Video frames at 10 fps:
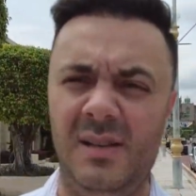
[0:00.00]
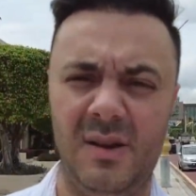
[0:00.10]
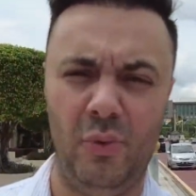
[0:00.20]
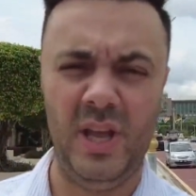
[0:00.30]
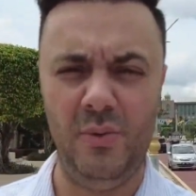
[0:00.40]
So
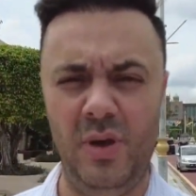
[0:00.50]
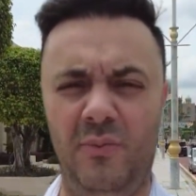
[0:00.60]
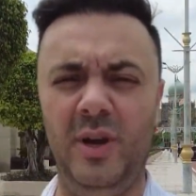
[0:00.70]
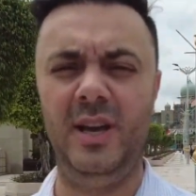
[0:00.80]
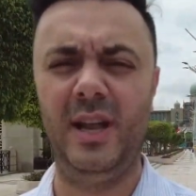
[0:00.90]
we can, if
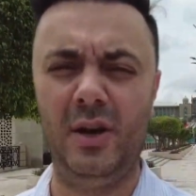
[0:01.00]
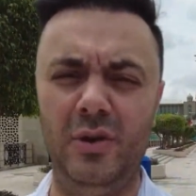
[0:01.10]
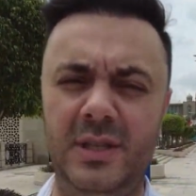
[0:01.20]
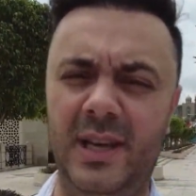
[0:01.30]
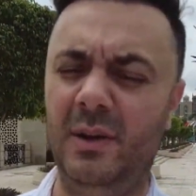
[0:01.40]
we can get a
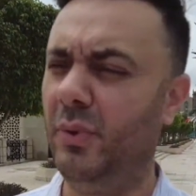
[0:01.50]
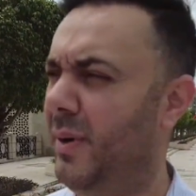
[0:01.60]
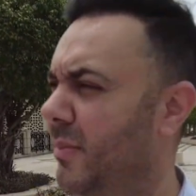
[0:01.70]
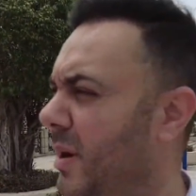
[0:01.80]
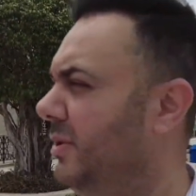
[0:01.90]
good deal, we
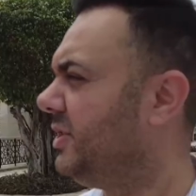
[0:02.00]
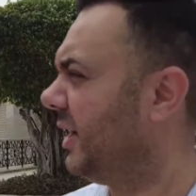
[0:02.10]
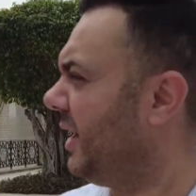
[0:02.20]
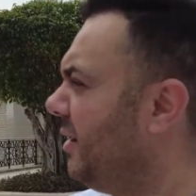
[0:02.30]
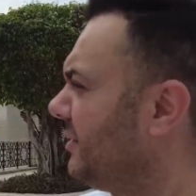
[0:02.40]
might be able to check
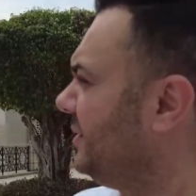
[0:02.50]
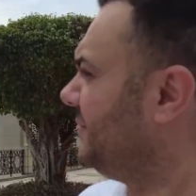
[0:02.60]
it out.